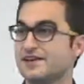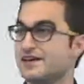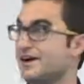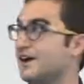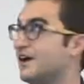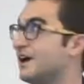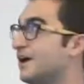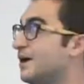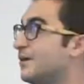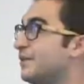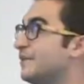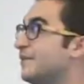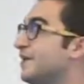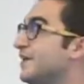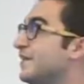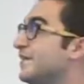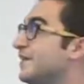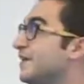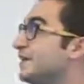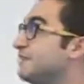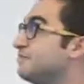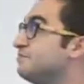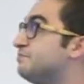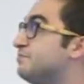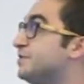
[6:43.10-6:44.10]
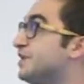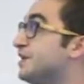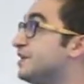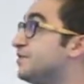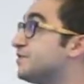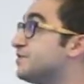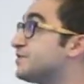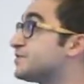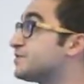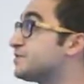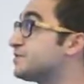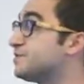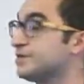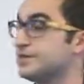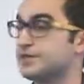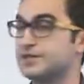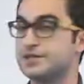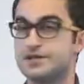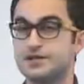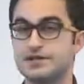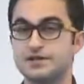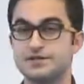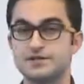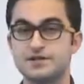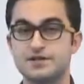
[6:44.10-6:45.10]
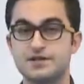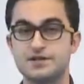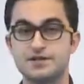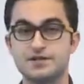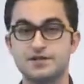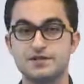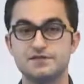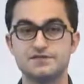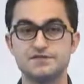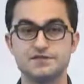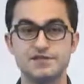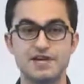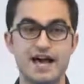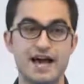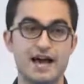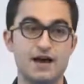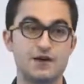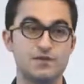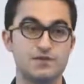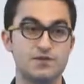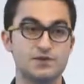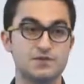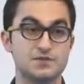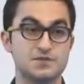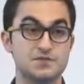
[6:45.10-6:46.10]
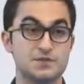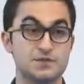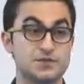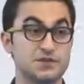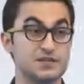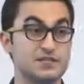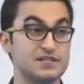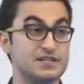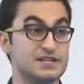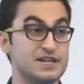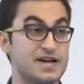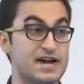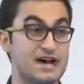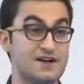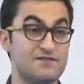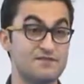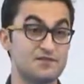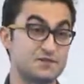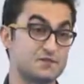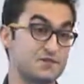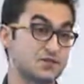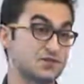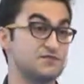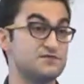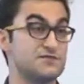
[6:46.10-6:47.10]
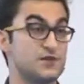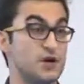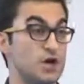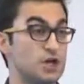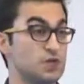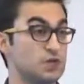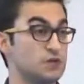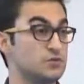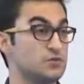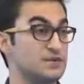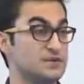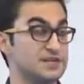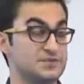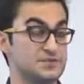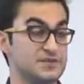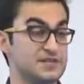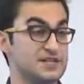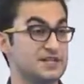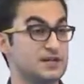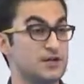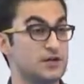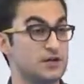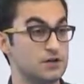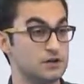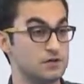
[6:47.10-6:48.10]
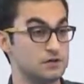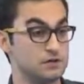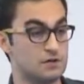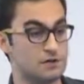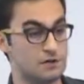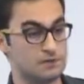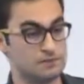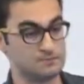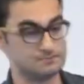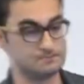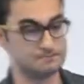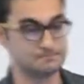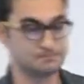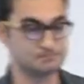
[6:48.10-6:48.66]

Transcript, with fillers: Um, and then Bing was a really good alternative to AdWords, but we didn't have as much volume as we did on Google.